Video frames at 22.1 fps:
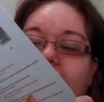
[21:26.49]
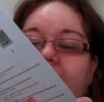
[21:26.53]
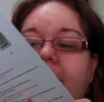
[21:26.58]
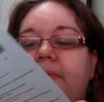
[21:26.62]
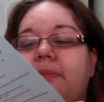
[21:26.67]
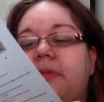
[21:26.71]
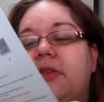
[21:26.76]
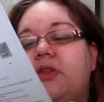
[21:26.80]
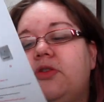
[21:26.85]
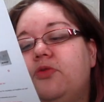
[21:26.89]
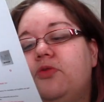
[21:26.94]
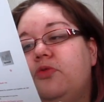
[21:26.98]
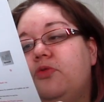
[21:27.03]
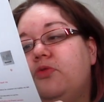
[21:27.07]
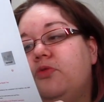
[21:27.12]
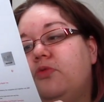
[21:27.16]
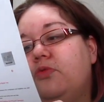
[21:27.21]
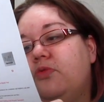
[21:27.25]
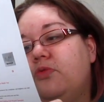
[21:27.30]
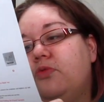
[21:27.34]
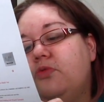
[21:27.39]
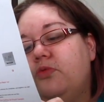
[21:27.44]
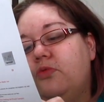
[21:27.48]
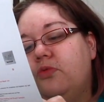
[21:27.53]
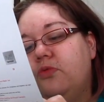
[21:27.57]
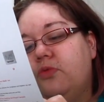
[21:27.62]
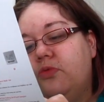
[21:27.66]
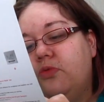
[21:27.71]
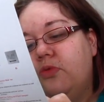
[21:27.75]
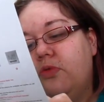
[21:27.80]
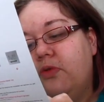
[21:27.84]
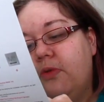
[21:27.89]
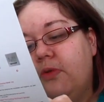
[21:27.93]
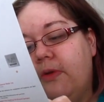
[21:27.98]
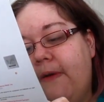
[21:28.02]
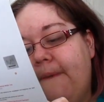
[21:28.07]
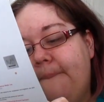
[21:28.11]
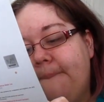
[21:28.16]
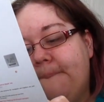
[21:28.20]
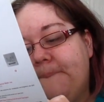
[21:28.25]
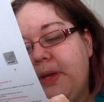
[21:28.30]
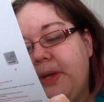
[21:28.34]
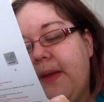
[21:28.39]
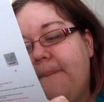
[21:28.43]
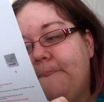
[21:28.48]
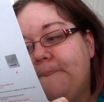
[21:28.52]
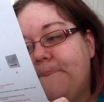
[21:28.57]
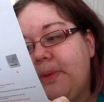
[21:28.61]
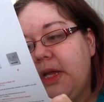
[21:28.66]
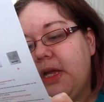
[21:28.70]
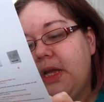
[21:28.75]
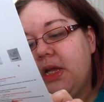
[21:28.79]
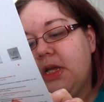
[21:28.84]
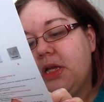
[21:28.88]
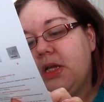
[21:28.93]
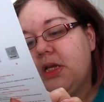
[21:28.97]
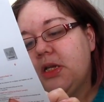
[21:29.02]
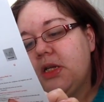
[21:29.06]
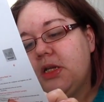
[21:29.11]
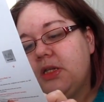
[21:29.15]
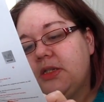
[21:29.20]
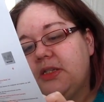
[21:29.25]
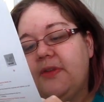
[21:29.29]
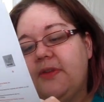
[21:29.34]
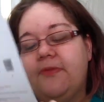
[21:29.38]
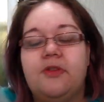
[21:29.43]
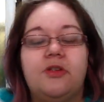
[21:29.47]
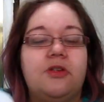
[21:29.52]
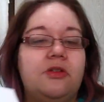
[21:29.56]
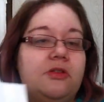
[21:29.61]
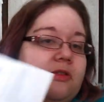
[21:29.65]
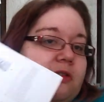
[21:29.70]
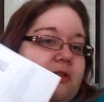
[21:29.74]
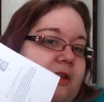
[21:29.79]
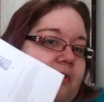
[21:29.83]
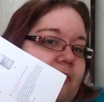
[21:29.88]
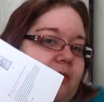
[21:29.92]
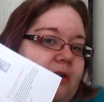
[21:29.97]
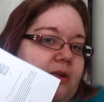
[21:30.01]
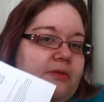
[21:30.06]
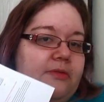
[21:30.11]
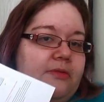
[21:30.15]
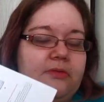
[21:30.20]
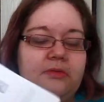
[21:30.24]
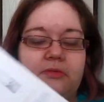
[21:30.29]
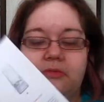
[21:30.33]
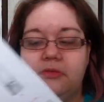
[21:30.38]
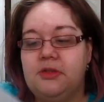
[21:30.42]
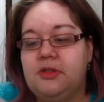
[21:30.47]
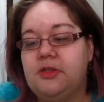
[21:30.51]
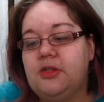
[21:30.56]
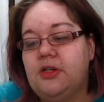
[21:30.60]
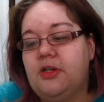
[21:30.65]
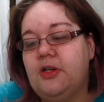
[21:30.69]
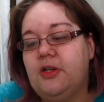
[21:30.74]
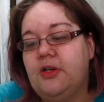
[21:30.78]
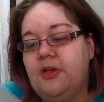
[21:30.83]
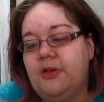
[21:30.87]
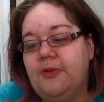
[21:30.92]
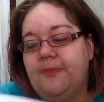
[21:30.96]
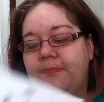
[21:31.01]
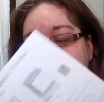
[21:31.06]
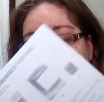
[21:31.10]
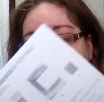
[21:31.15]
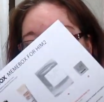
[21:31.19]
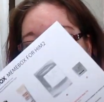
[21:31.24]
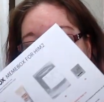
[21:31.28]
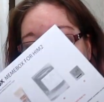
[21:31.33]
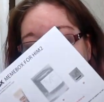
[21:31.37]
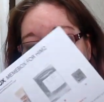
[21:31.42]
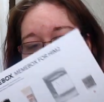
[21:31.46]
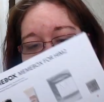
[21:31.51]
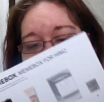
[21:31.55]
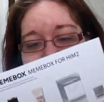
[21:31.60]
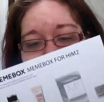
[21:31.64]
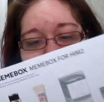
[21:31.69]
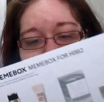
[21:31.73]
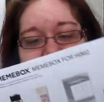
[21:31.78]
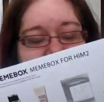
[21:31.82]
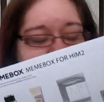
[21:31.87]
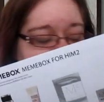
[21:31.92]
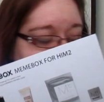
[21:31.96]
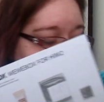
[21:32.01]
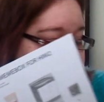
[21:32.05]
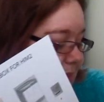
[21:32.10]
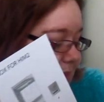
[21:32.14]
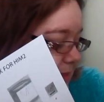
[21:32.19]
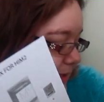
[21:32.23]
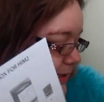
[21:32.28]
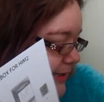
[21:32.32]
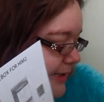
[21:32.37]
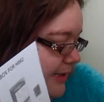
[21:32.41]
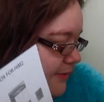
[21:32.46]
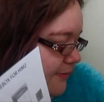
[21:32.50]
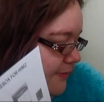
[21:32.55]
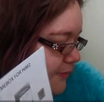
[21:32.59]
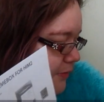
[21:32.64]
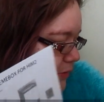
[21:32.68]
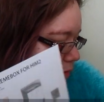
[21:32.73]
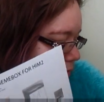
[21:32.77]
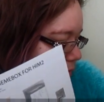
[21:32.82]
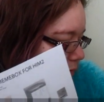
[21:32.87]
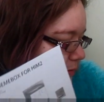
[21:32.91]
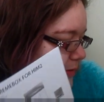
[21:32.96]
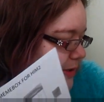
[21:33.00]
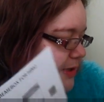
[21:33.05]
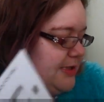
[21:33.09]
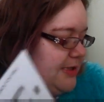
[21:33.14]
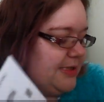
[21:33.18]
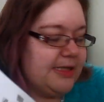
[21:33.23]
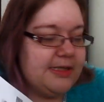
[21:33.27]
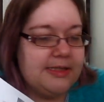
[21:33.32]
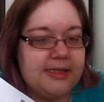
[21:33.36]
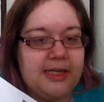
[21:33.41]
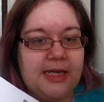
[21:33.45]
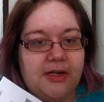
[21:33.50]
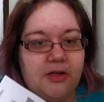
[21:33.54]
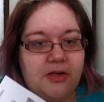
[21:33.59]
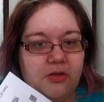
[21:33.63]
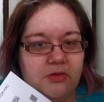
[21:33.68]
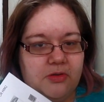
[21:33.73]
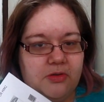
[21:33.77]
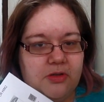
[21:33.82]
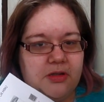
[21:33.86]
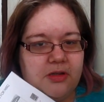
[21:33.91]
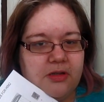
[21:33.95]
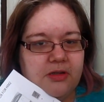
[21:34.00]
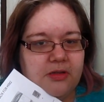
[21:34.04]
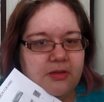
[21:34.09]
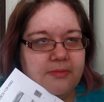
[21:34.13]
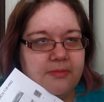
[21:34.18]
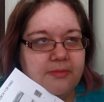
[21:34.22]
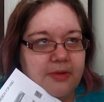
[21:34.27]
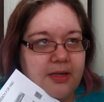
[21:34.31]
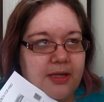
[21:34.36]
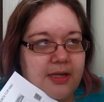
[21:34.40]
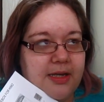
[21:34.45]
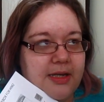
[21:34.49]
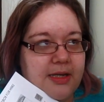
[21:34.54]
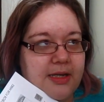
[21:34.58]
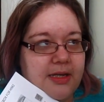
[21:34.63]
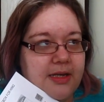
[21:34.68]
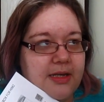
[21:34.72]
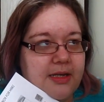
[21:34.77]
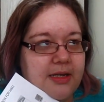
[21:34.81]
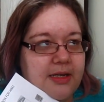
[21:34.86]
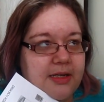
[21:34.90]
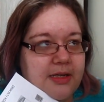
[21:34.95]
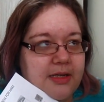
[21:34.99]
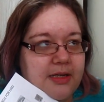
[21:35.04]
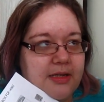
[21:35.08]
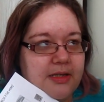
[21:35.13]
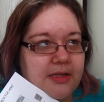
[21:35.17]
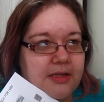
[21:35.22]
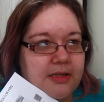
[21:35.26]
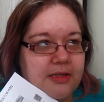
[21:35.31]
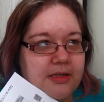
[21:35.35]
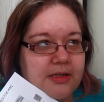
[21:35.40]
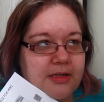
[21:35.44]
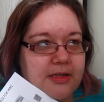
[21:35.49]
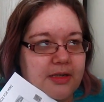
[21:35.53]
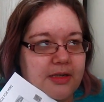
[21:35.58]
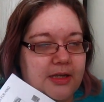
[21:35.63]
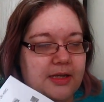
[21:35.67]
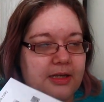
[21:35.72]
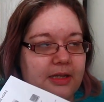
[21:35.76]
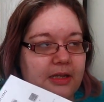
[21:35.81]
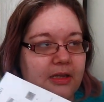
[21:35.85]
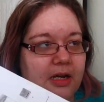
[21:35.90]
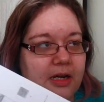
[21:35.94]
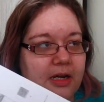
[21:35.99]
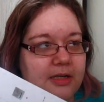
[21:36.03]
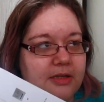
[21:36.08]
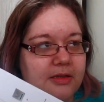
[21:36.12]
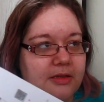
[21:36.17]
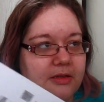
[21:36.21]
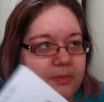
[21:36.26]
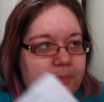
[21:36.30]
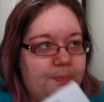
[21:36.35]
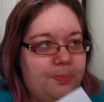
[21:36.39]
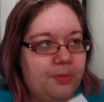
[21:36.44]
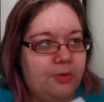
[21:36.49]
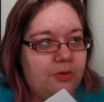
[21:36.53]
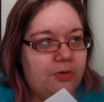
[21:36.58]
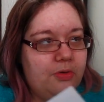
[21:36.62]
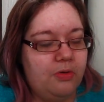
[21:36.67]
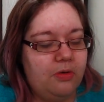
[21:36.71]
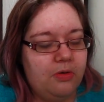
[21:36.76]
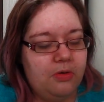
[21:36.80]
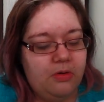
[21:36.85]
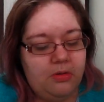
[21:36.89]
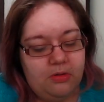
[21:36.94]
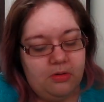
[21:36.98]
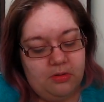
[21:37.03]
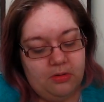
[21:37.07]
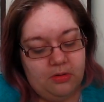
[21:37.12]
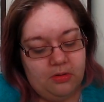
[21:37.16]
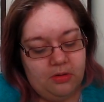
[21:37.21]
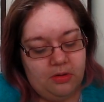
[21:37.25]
came to $7, that one. So I think out of all of them, because he's had a look at them, he liked the pore